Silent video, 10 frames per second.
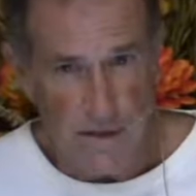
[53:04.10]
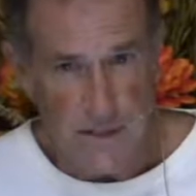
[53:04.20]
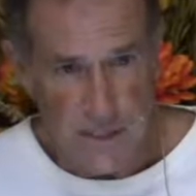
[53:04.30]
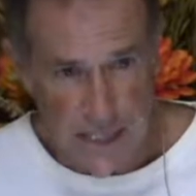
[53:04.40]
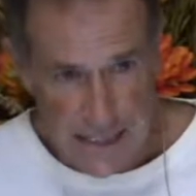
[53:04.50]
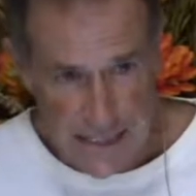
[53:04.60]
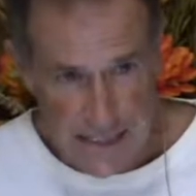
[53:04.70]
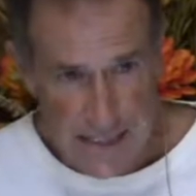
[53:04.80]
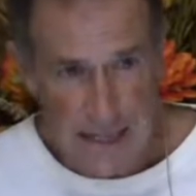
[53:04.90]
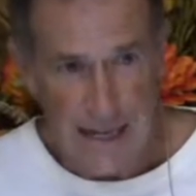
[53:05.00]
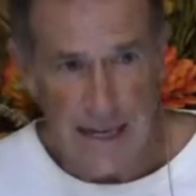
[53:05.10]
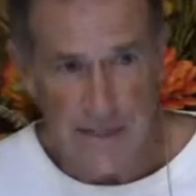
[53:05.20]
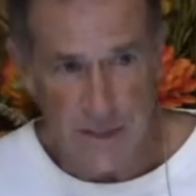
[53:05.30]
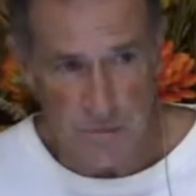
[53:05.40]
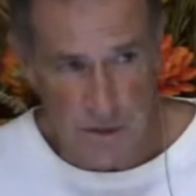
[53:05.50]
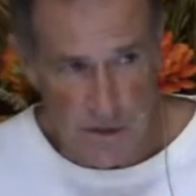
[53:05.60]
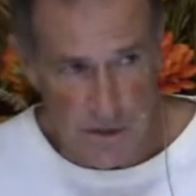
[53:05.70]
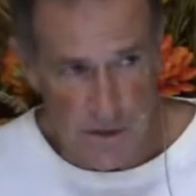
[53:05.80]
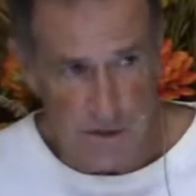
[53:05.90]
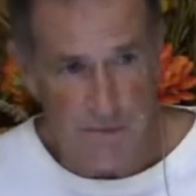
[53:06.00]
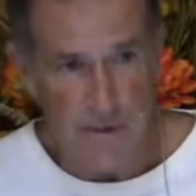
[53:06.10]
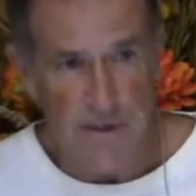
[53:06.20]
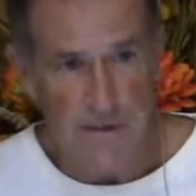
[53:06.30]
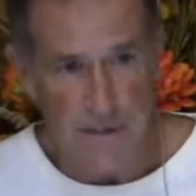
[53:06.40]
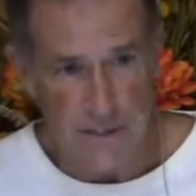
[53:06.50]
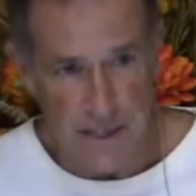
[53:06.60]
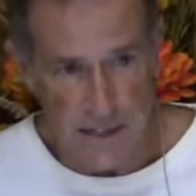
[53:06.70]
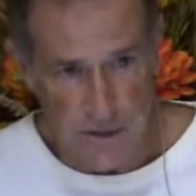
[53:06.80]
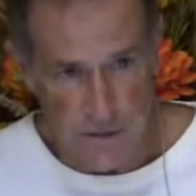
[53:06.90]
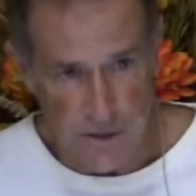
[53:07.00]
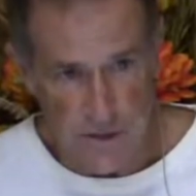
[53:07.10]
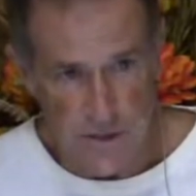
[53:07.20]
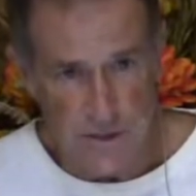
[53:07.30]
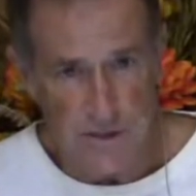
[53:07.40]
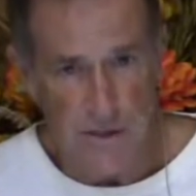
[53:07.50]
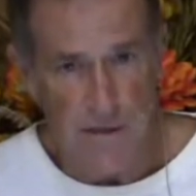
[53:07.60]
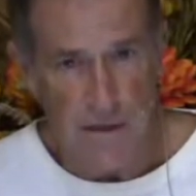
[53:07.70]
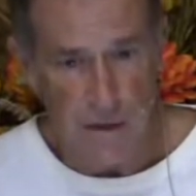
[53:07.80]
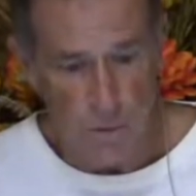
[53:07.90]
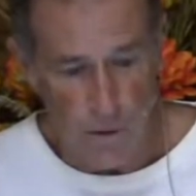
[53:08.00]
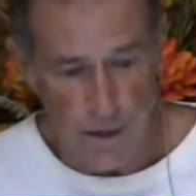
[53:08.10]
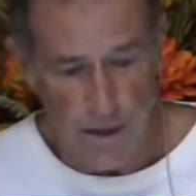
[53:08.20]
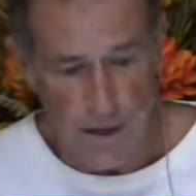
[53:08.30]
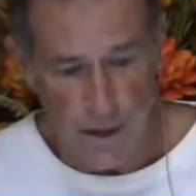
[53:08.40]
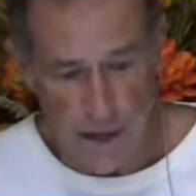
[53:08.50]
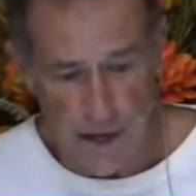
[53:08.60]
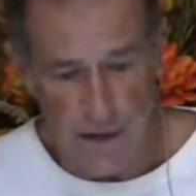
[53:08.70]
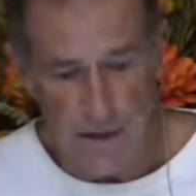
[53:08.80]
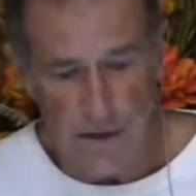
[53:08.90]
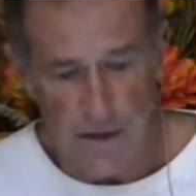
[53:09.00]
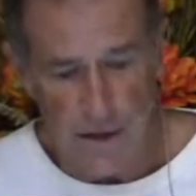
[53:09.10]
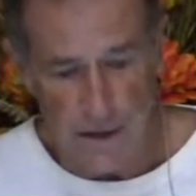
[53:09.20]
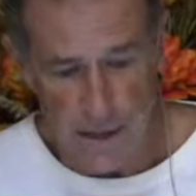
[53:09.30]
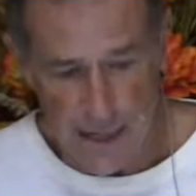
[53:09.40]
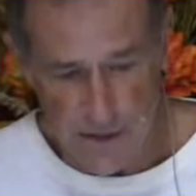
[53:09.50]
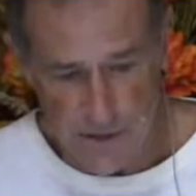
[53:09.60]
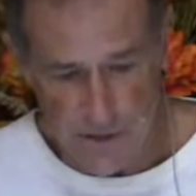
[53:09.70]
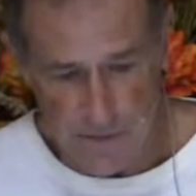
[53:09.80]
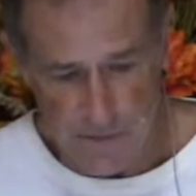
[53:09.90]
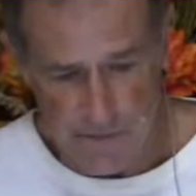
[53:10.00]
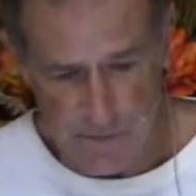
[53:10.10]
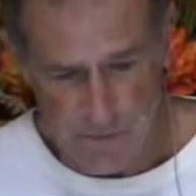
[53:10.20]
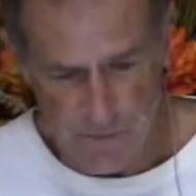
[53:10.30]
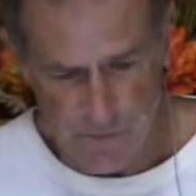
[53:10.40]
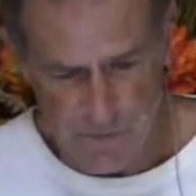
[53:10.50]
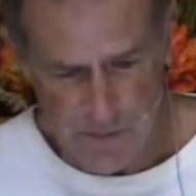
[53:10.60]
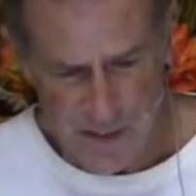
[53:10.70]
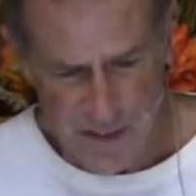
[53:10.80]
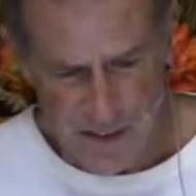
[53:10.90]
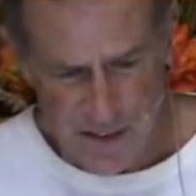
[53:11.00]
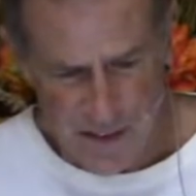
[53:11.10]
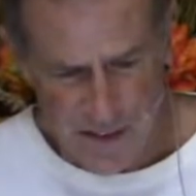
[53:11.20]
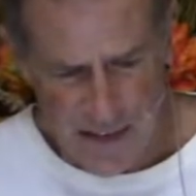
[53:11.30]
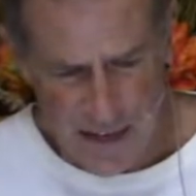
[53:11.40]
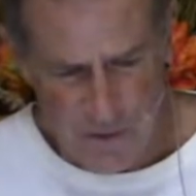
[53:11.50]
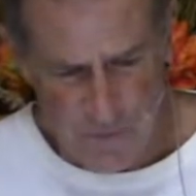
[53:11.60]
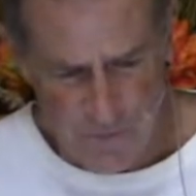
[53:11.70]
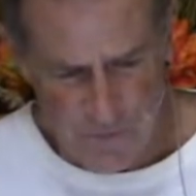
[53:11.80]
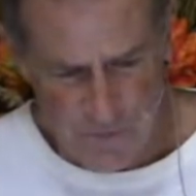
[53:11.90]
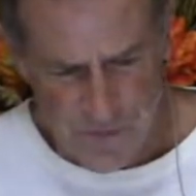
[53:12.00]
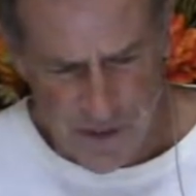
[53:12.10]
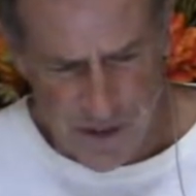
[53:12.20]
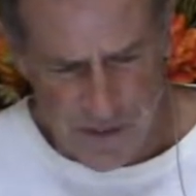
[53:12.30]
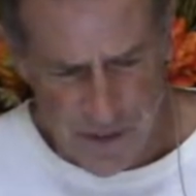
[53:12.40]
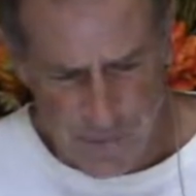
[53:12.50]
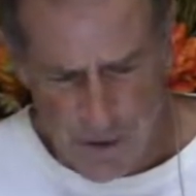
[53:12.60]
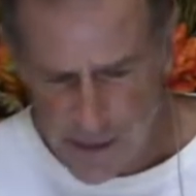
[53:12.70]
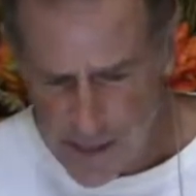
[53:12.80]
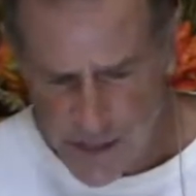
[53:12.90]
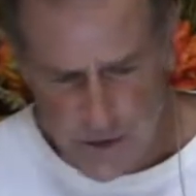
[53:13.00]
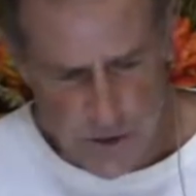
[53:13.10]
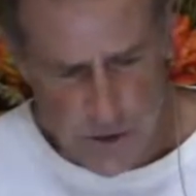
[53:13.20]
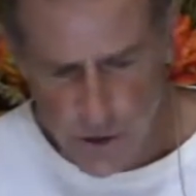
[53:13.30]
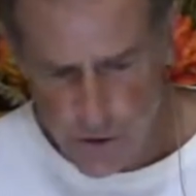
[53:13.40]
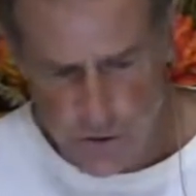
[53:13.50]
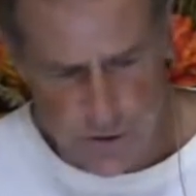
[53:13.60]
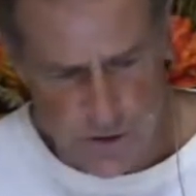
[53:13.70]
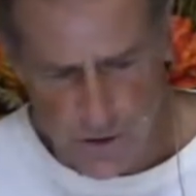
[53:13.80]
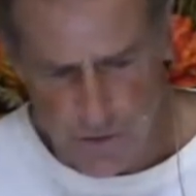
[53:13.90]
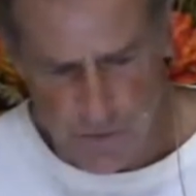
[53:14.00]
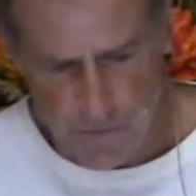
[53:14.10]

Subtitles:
Satan has the ability to send illnesses when God allows it. Now, the implications are huge.